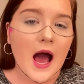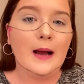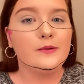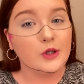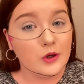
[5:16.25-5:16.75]

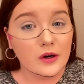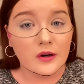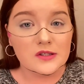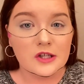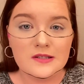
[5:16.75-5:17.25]
I'm sure you can
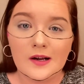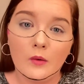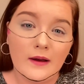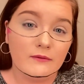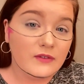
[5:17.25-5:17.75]
also use like a
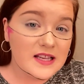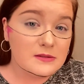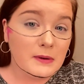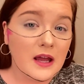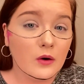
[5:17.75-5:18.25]
white
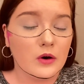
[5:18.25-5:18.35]
face paint,